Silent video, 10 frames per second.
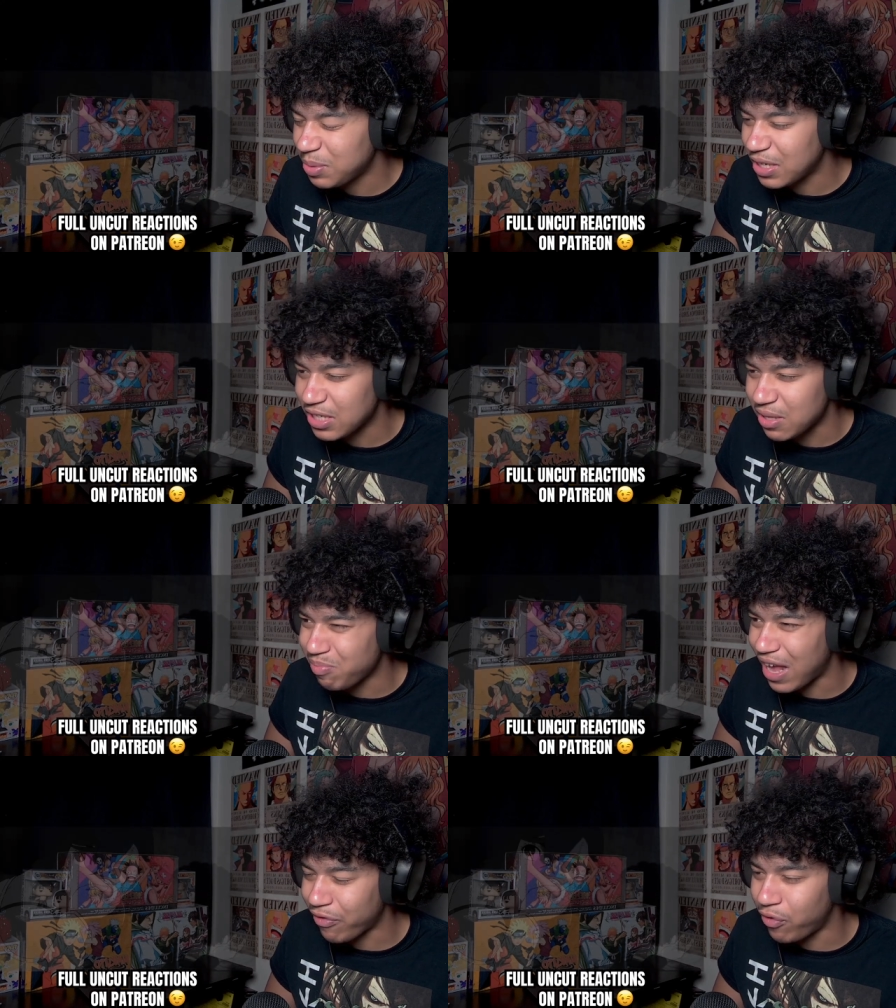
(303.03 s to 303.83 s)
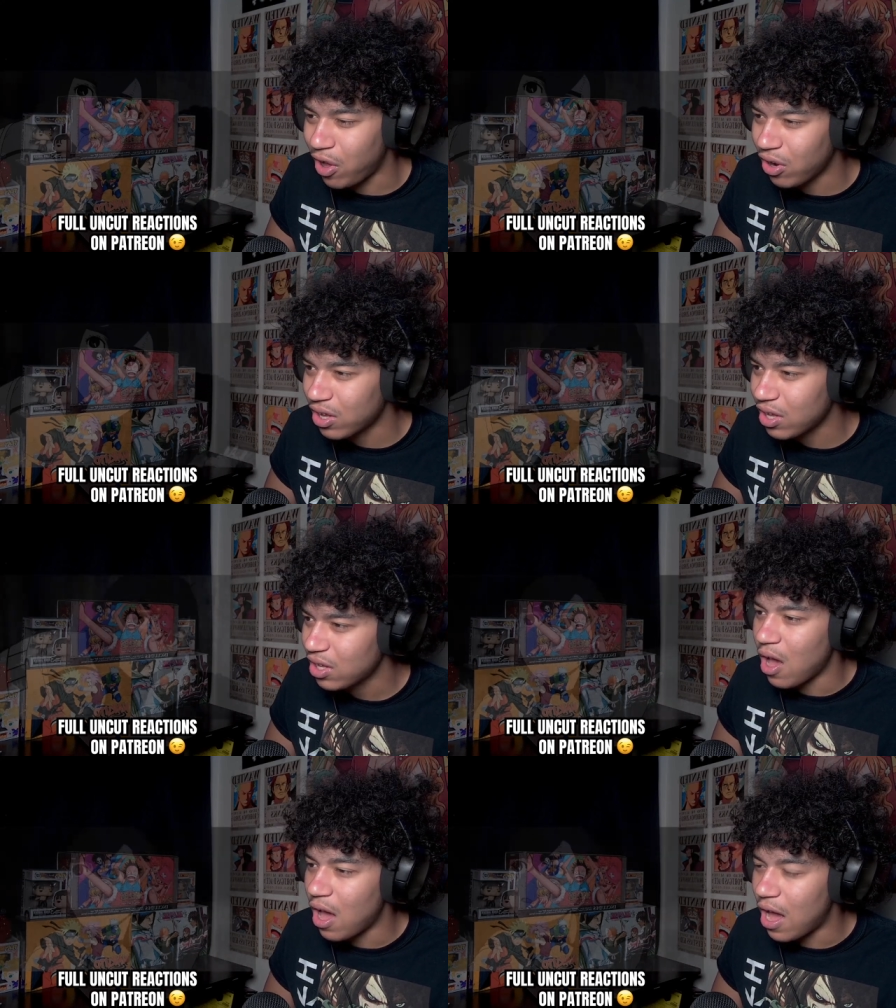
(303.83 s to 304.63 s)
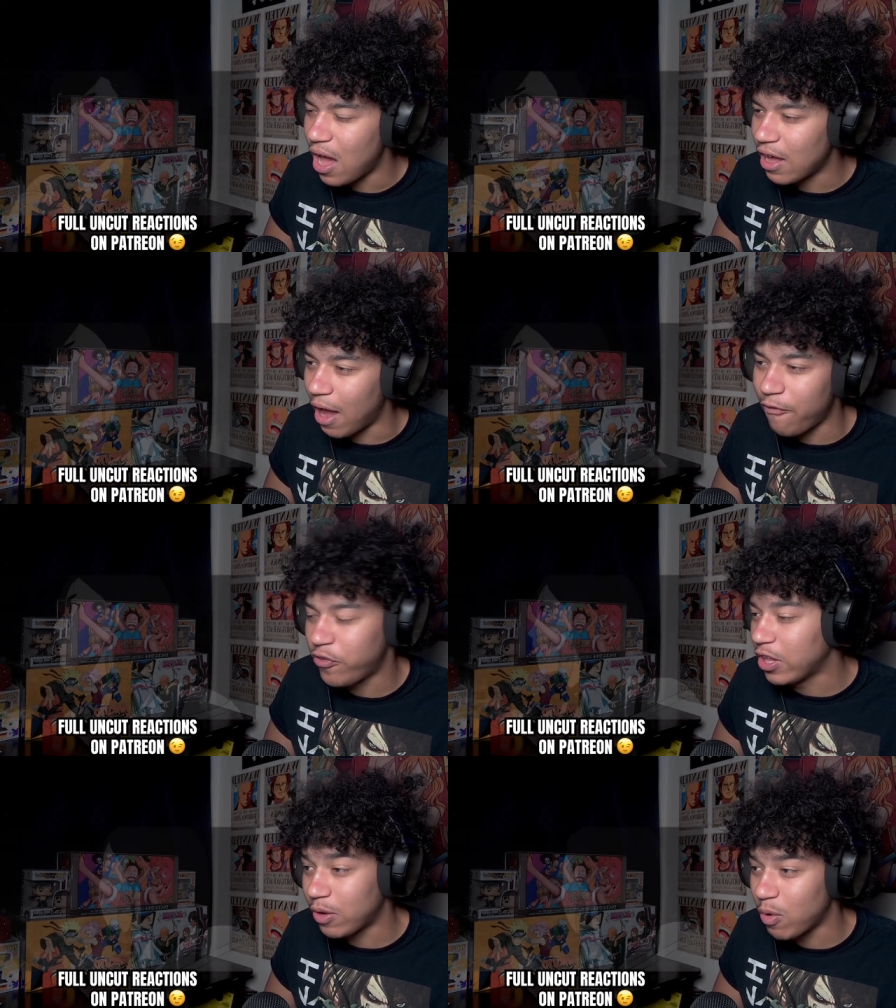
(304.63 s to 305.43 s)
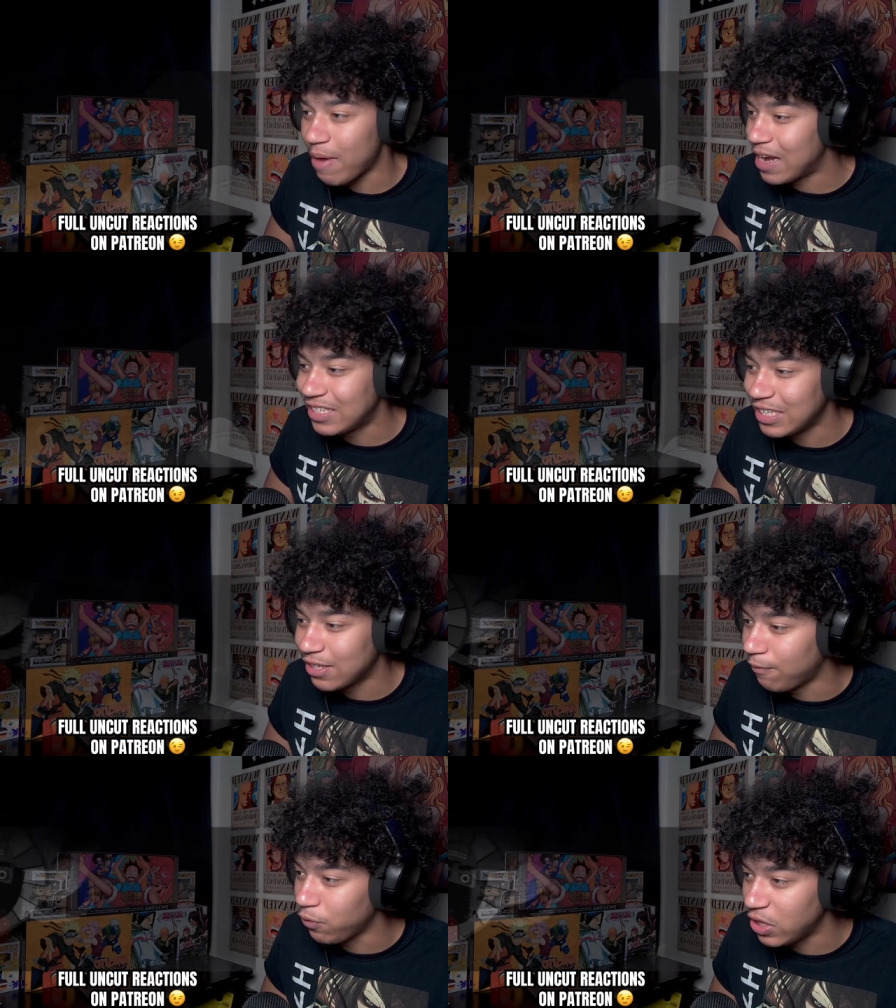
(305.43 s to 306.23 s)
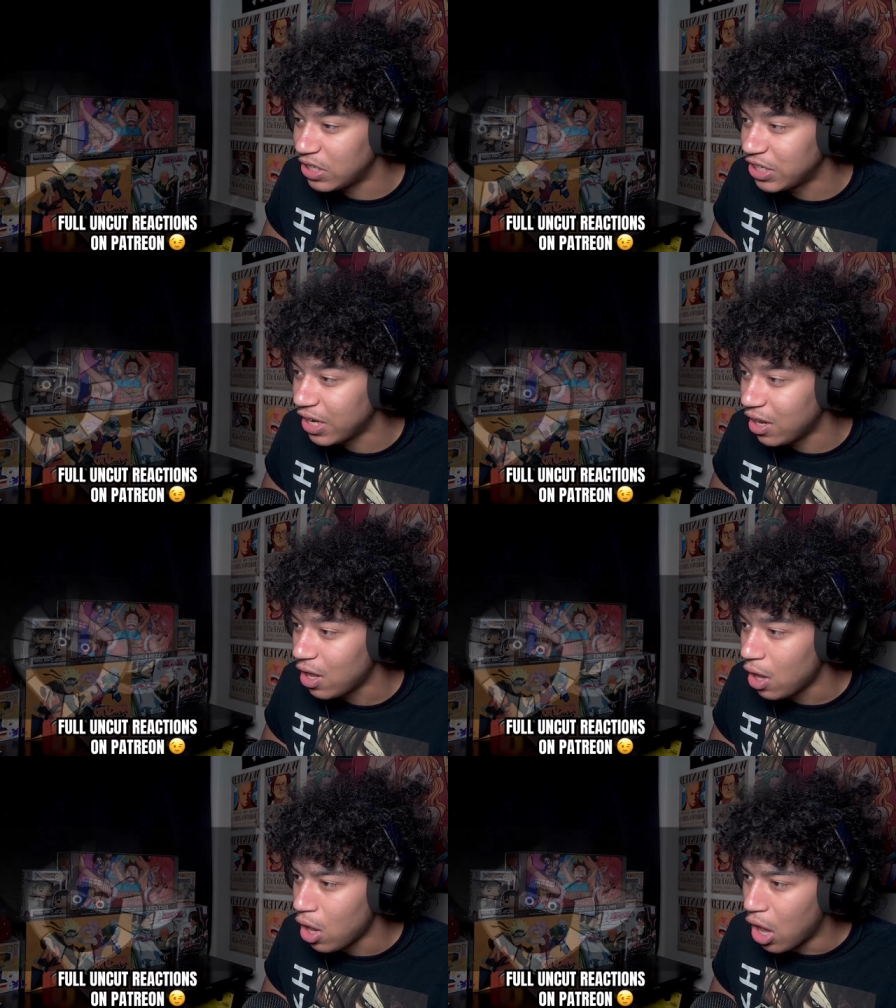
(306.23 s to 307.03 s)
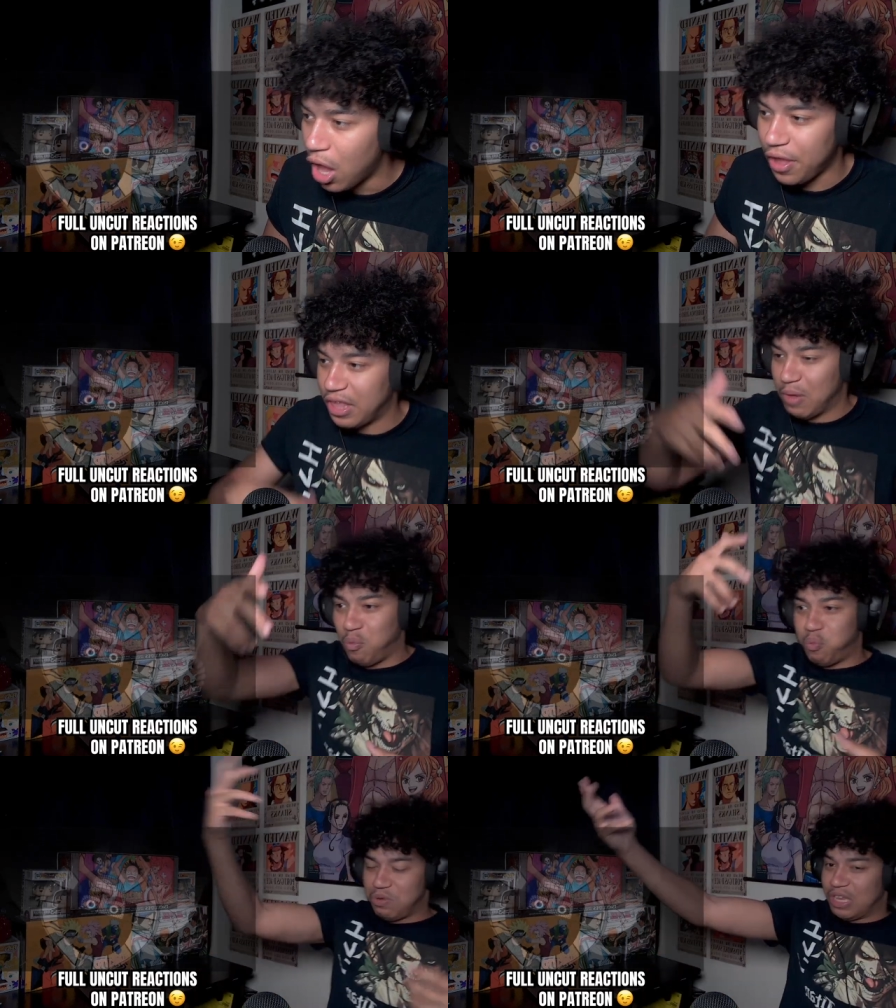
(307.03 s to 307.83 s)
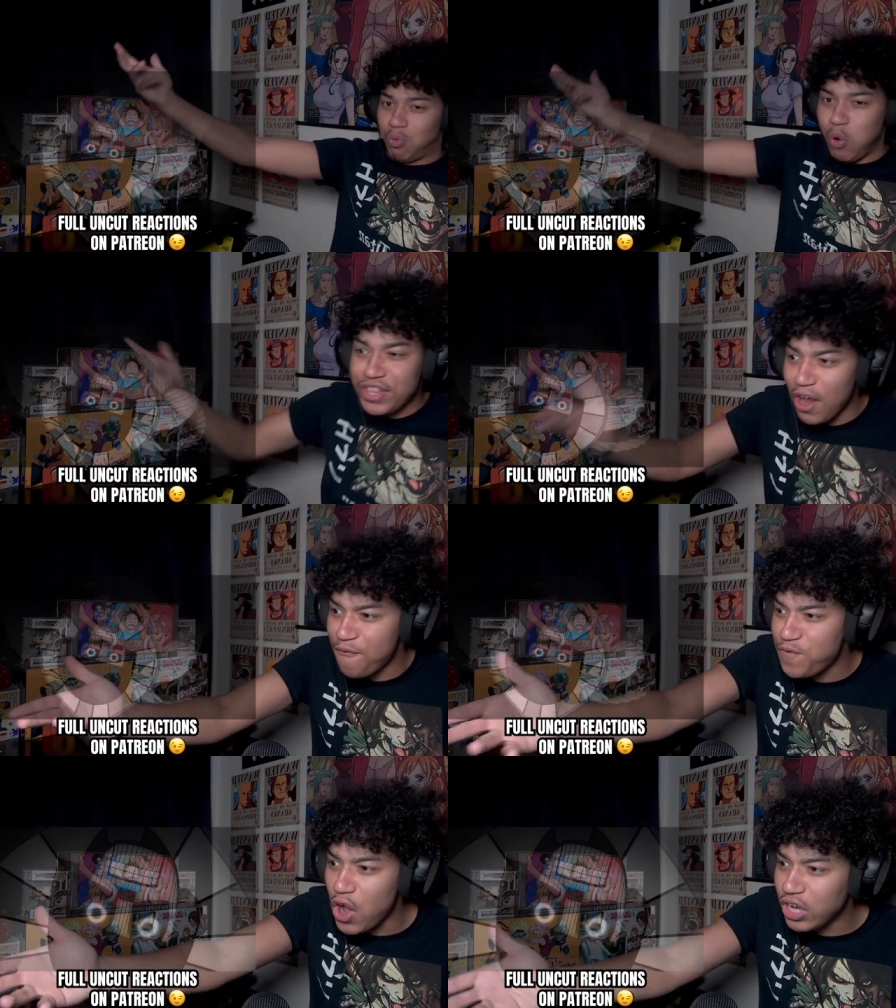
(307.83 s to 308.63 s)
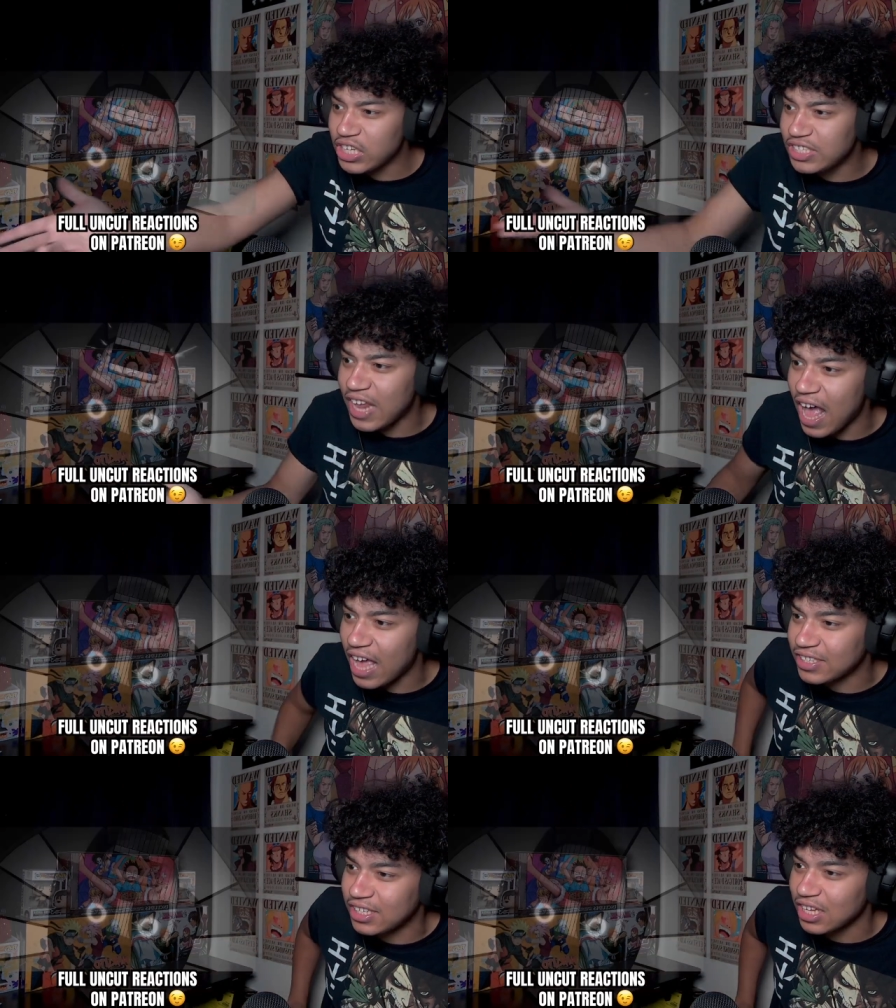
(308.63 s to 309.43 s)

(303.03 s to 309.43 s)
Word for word: because of the black fog. I feel like we're about to see some freak shit. What the fuck is that?